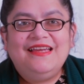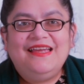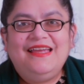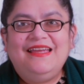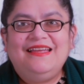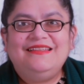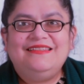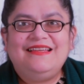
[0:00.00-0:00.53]

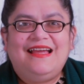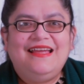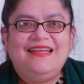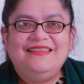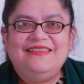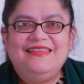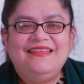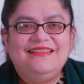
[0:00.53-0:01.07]
And
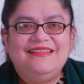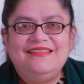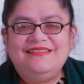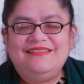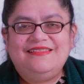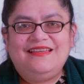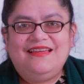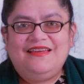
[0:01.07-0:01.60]
I think
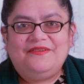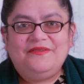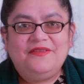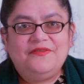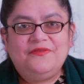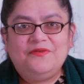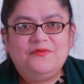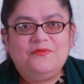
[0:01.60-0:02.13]
this
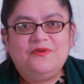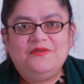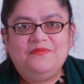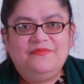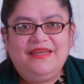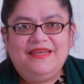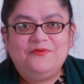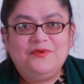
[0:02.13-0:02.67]
readathon will
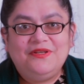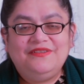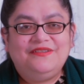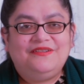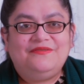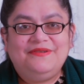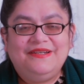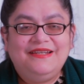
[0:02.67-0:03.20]
make
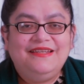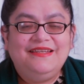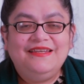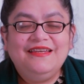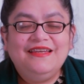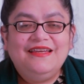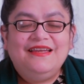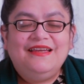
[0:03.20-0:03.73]
winter really